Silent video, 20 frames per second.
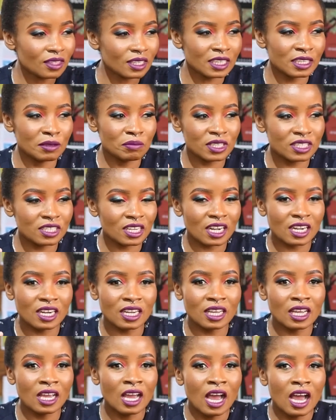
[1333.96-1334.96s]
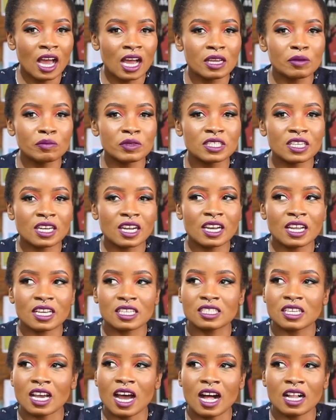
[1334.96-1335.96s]
Immediately a
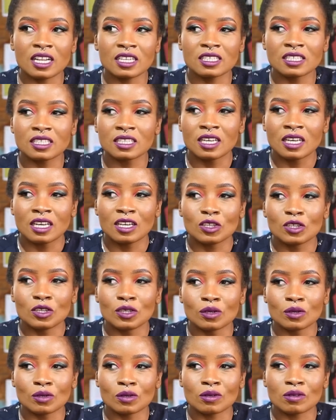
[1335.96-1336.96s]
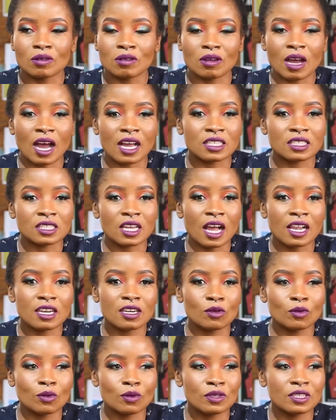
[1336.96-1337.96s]
child, you know, a
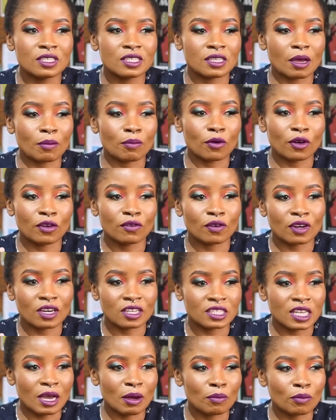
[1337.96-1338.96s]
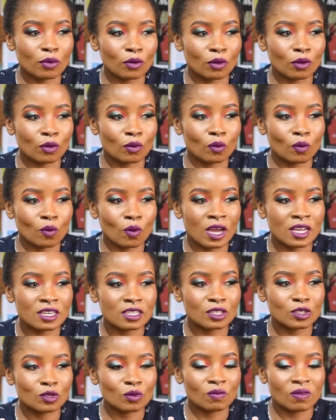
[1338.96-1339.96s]
child who is a boy, for example,
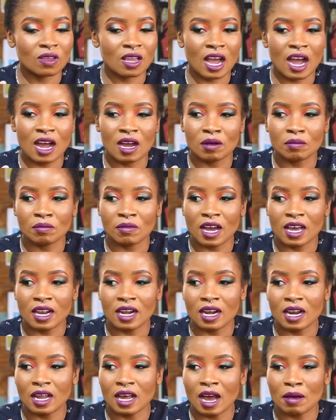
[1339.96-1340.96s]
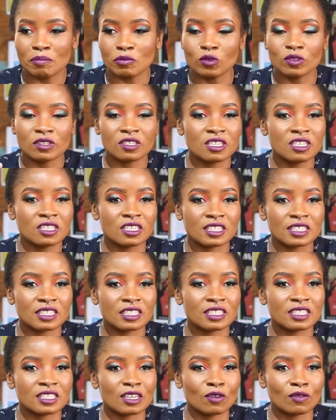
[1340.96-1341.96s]
wants to become a musician
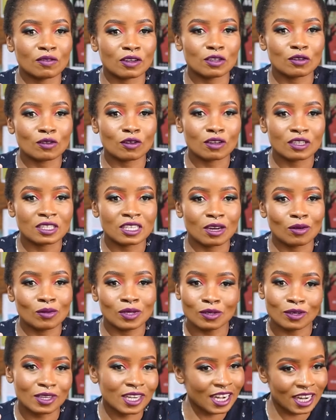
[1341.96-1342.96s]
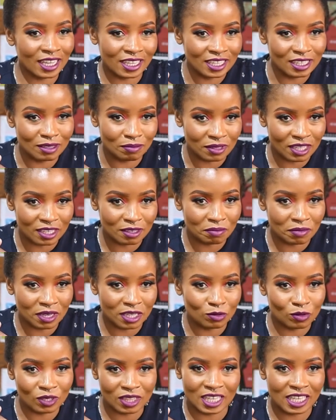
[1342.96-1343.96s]
instead of a doctor. We don't like him that
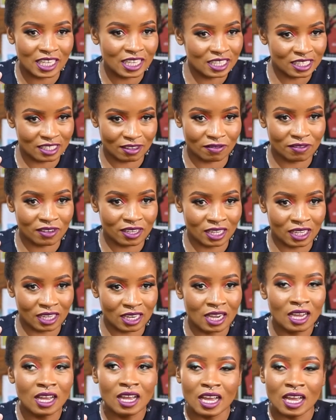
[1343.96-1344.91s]
much. We think he's a failure.